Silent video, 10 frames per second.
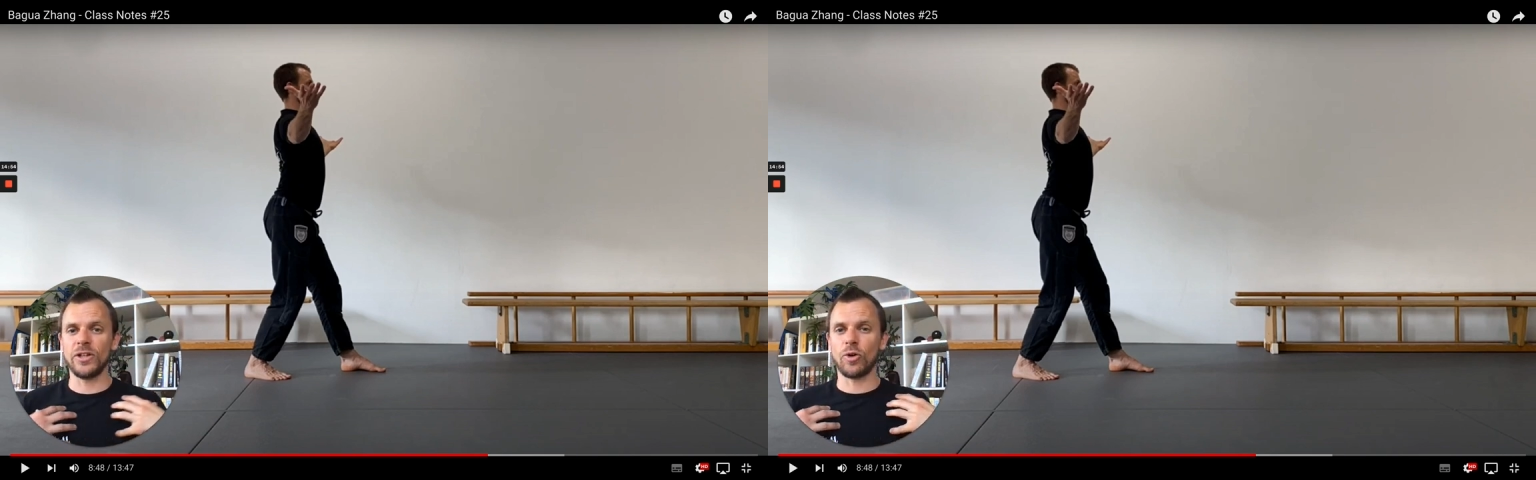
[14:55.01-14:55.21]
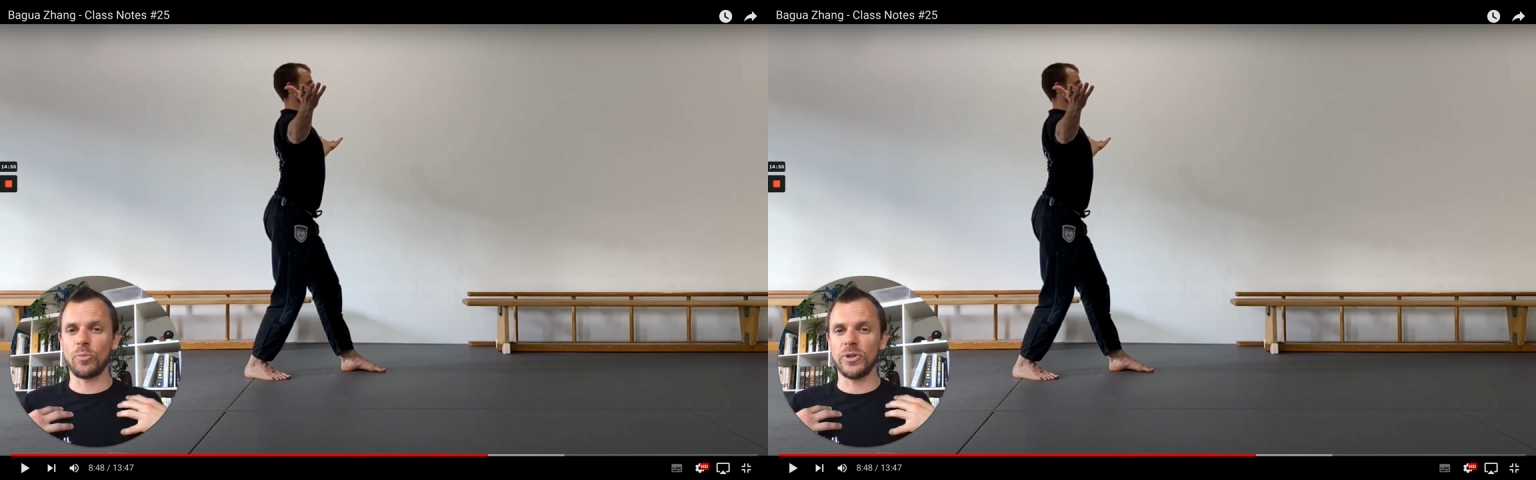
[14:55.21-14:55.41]

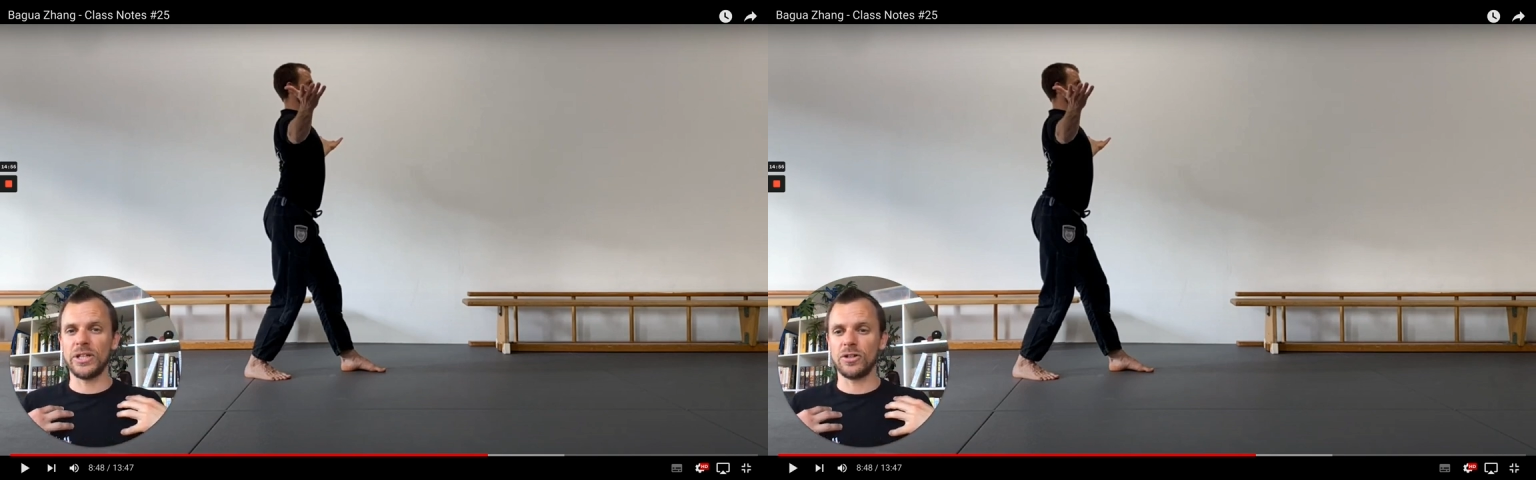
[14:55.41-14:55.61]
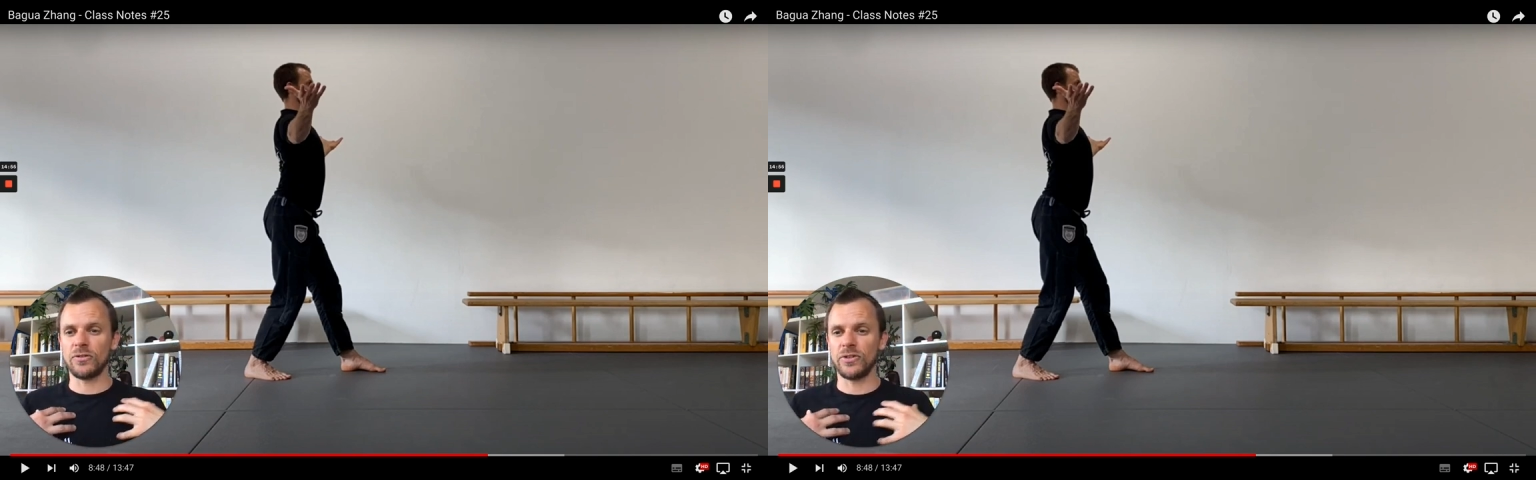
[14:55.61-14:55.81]

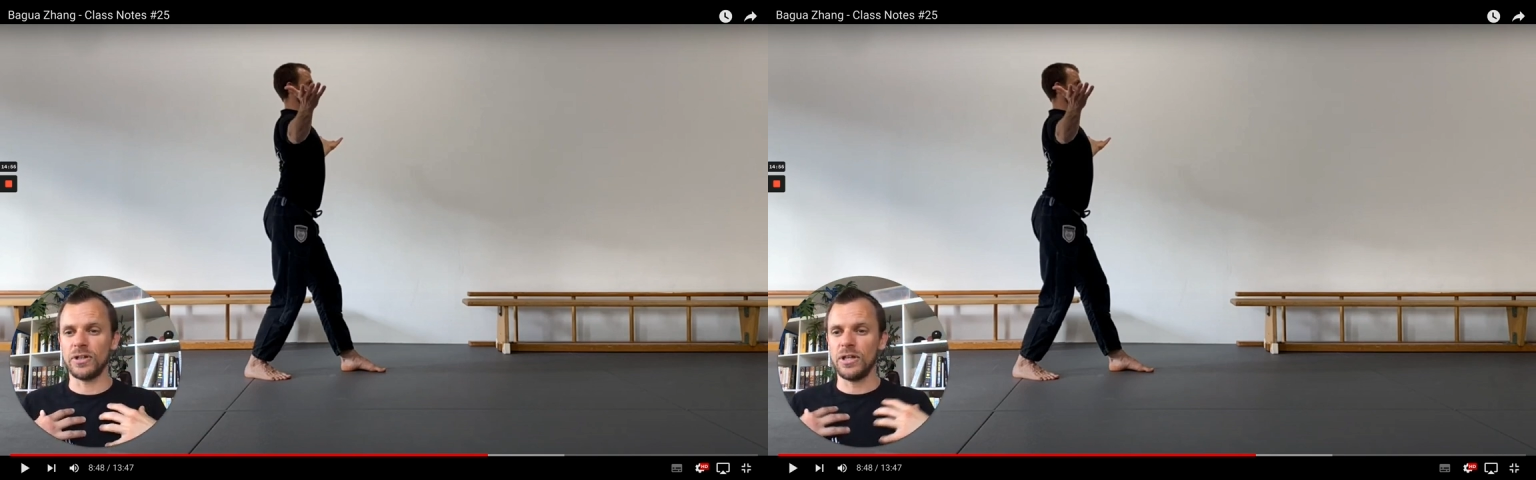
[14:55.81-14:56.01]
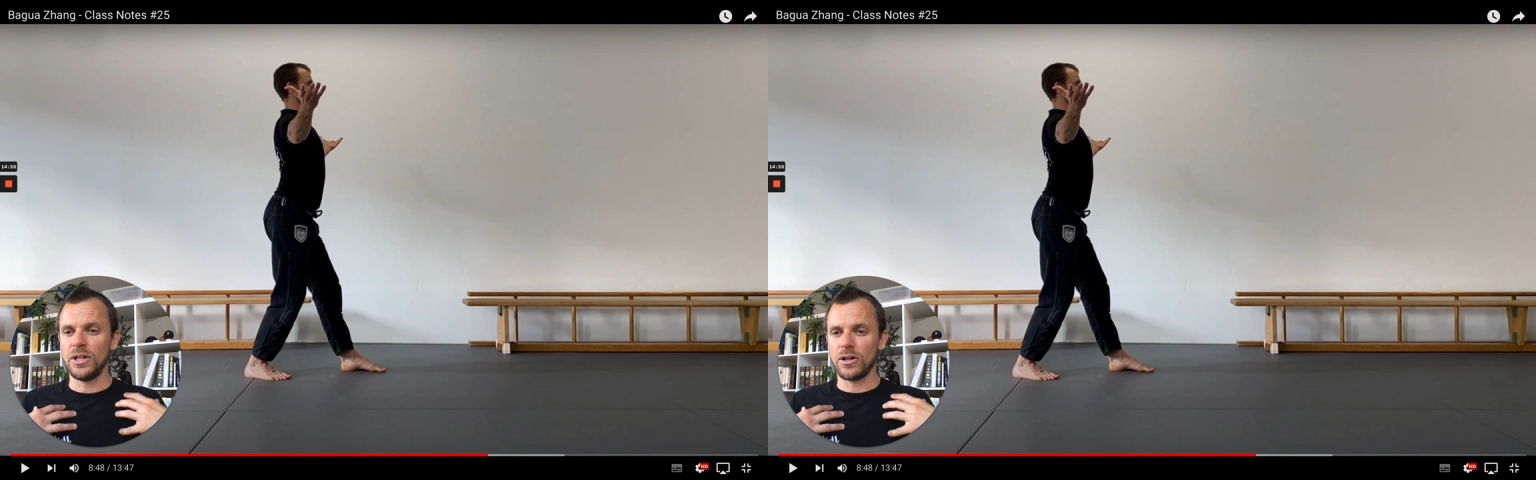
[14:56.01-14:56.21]
opening of
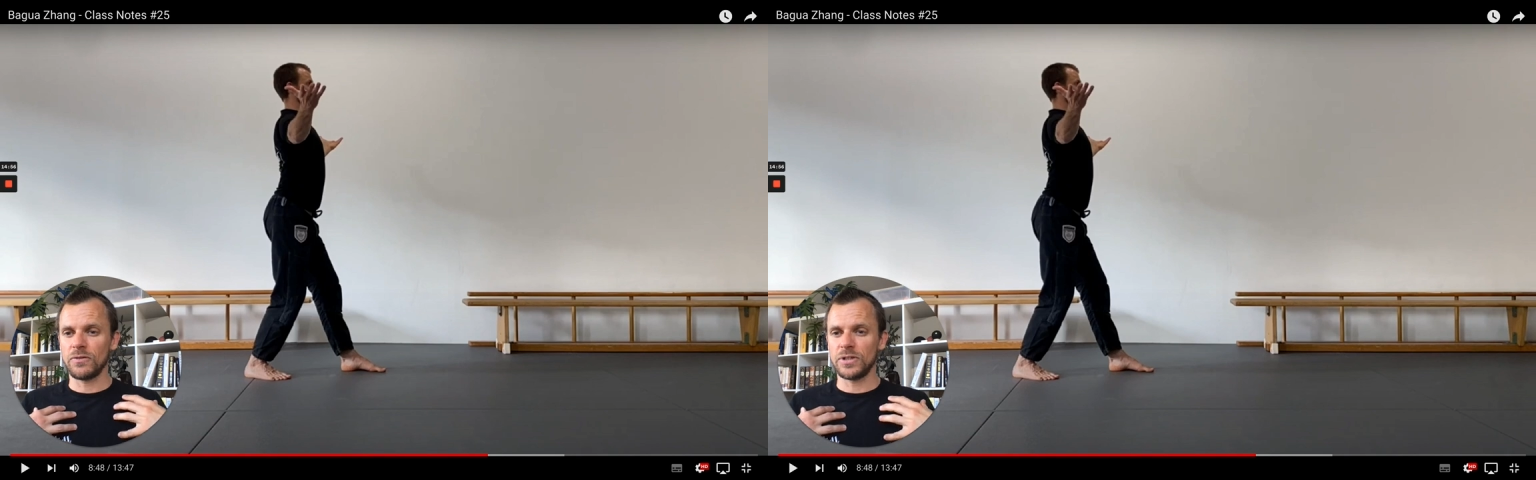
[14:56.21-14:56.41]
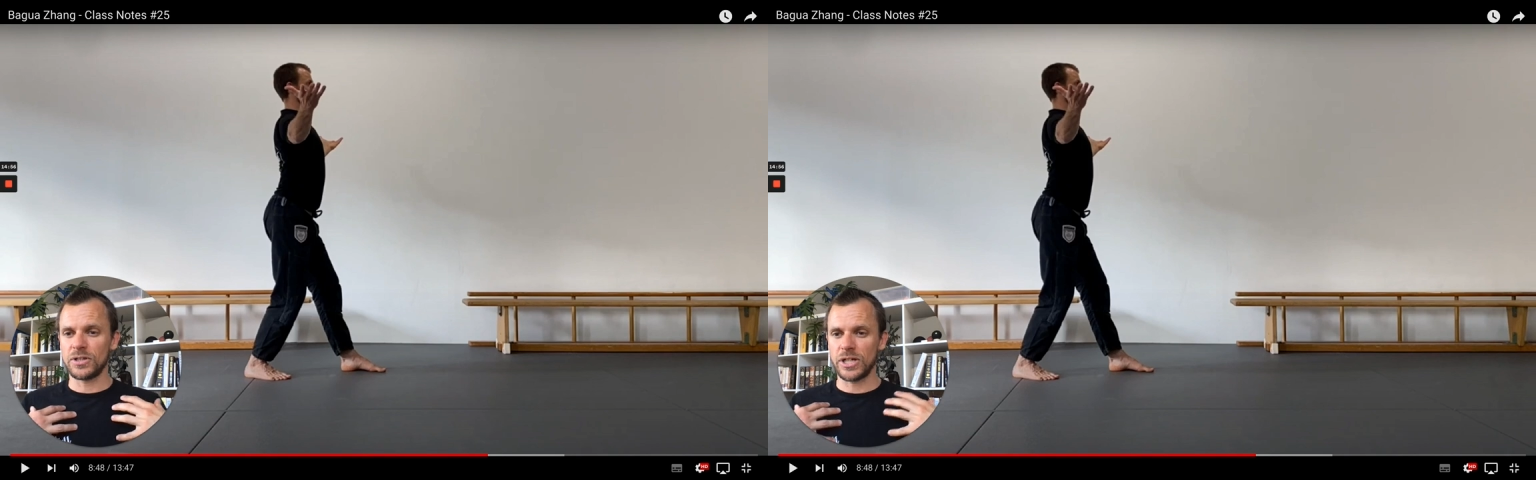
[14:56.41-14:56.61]

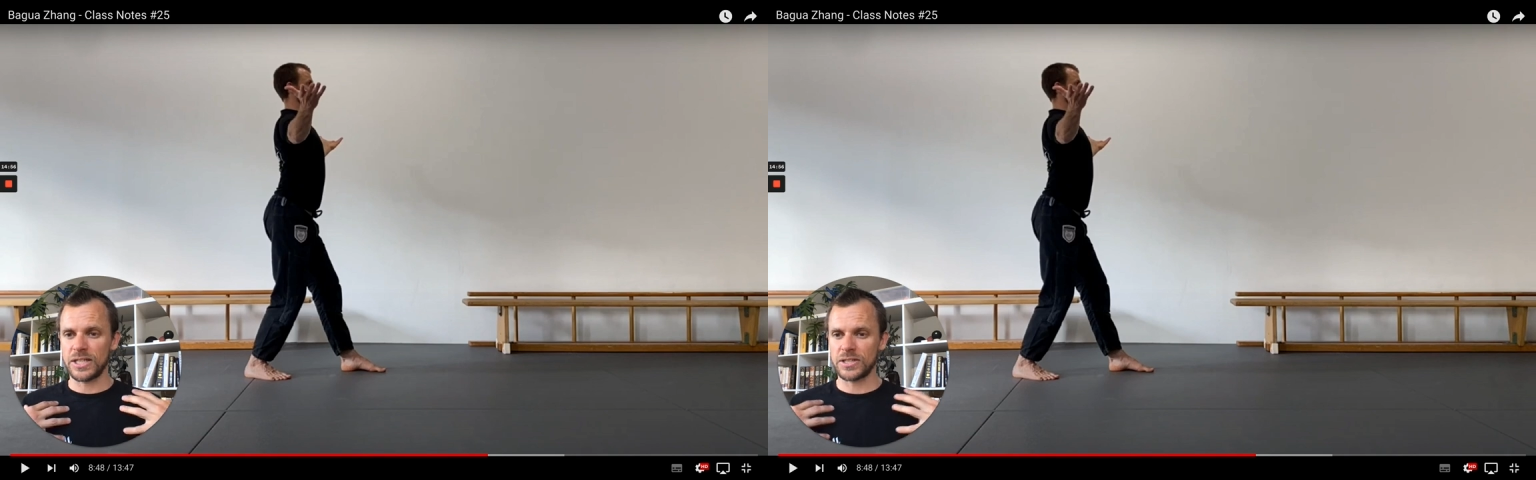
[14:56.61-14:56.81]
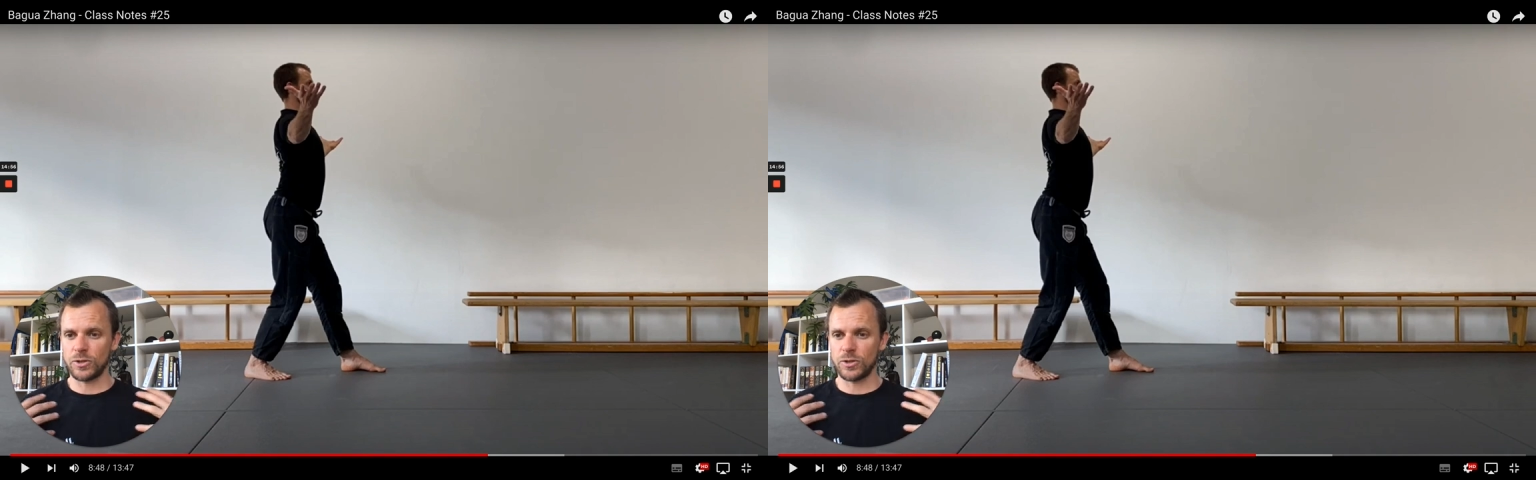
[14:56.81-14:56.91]
the chest,